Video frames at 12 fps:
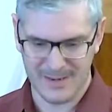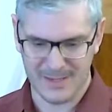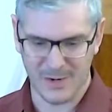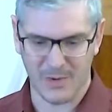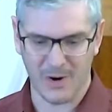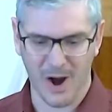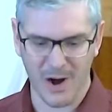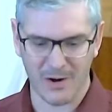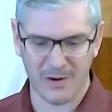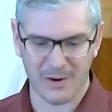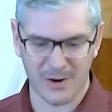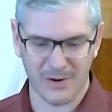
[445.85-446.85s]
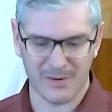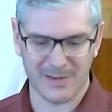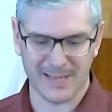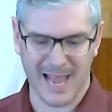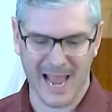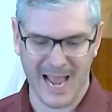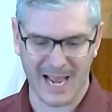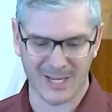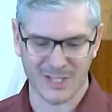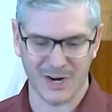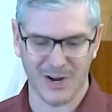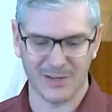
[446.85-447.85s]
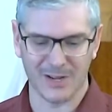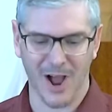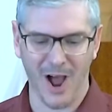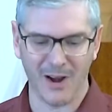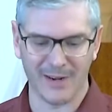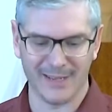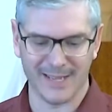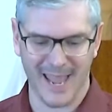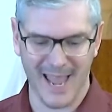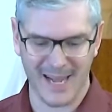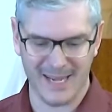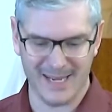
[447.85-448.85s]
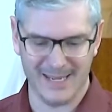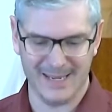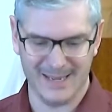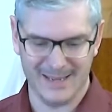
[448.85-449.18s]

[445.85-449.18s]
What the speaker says: Your hard-earned cash on cotton candy.